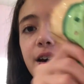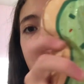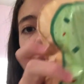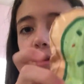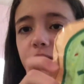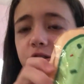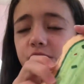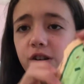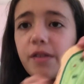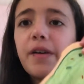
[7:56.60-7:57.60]
I'm not
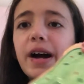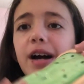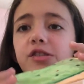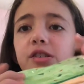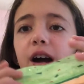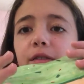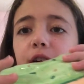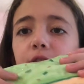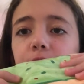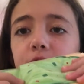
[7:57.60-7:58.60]
sure if I actually have a
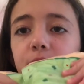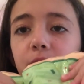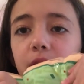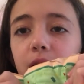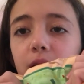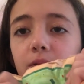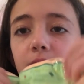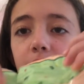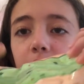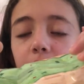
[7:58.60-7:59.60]
YouTube video
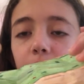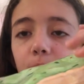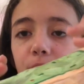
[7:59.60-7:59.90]
with